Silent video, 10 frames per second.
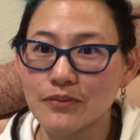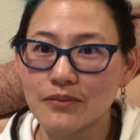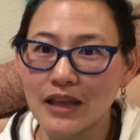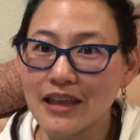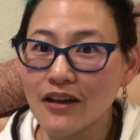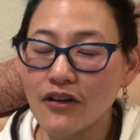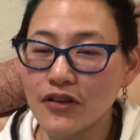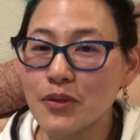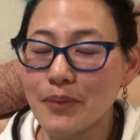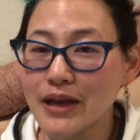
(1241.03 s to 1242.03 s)
Like
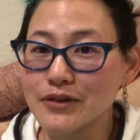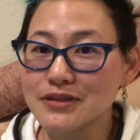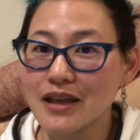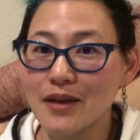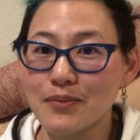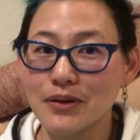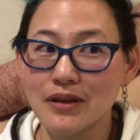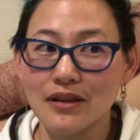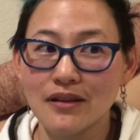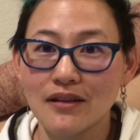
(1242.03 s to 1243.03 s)
on the bios I
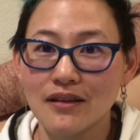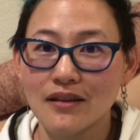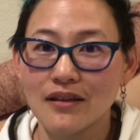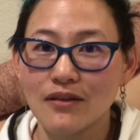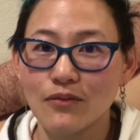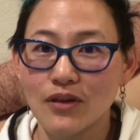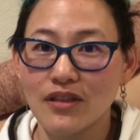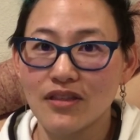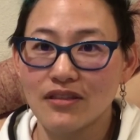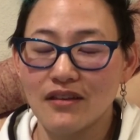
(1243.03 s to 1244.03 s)
put
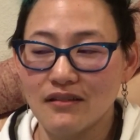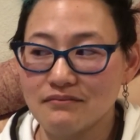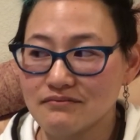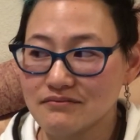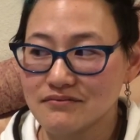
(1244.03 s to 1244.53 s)
with, um,